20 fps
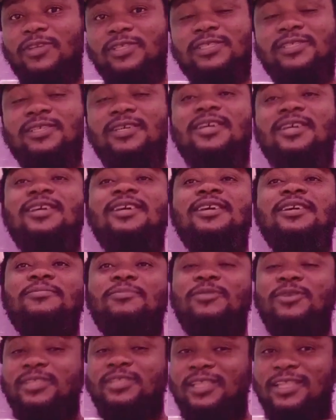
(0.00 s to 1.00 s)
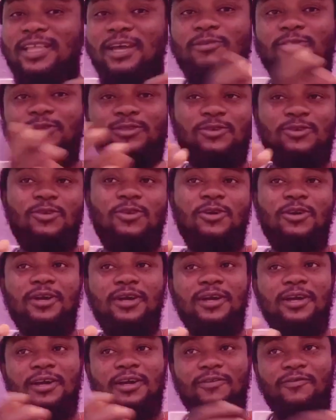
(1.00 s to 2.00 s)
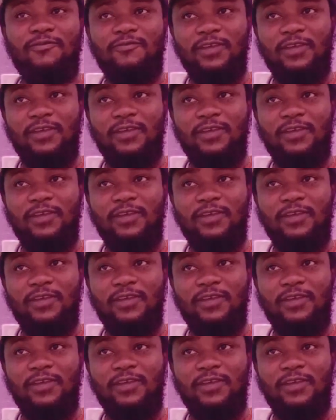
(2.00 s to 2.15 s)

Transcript: but that was fake though.